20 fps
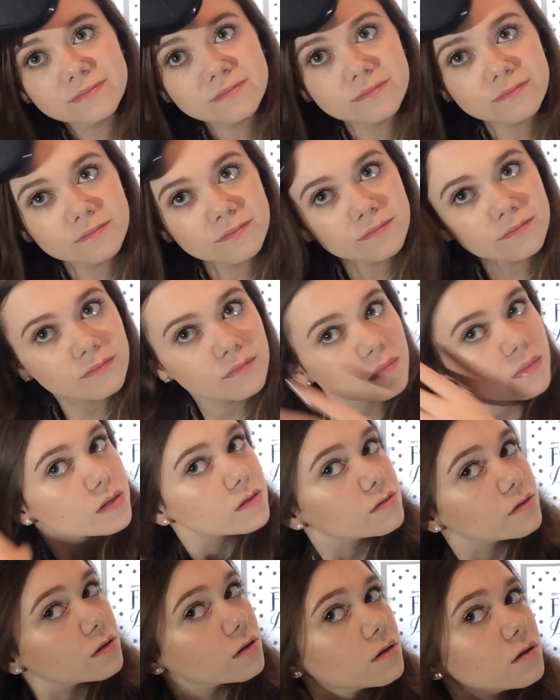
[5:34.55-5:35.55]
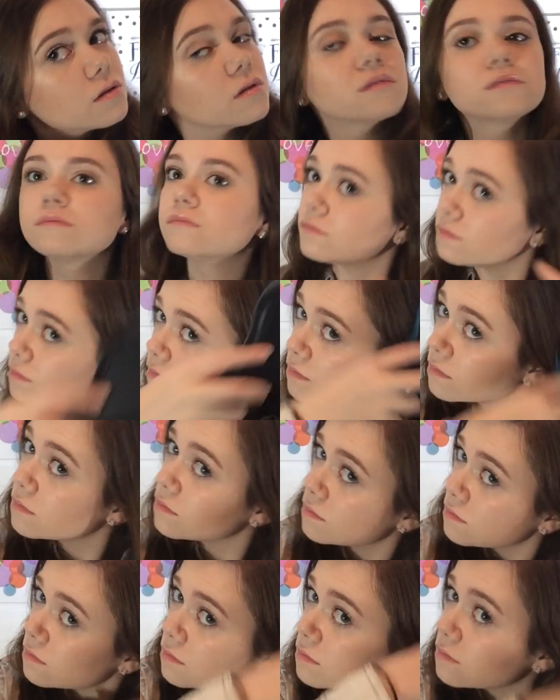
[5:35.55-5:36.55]
It's not as curly as it normally is. I'm
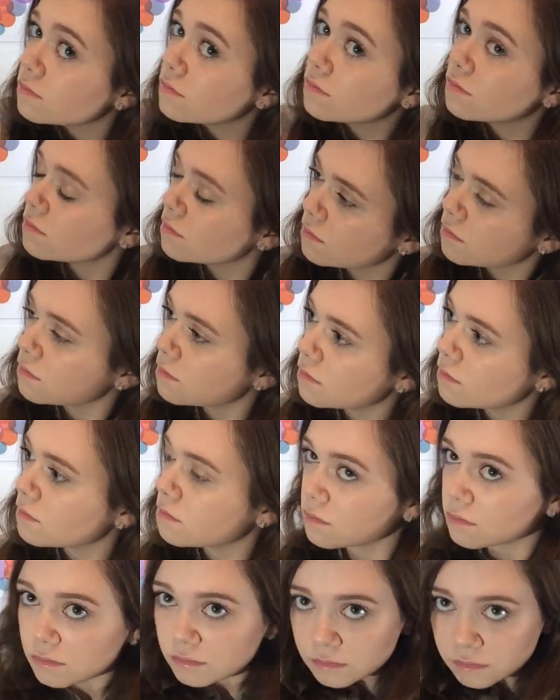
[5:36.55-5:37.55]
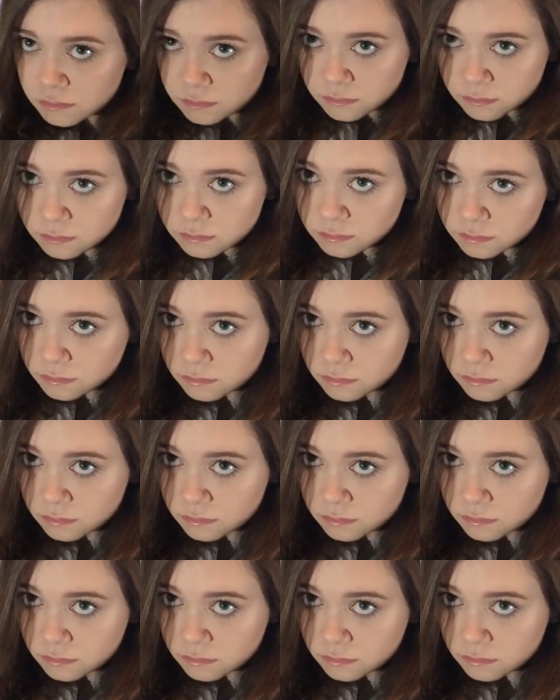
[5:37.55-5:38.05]
just combing through that because this is the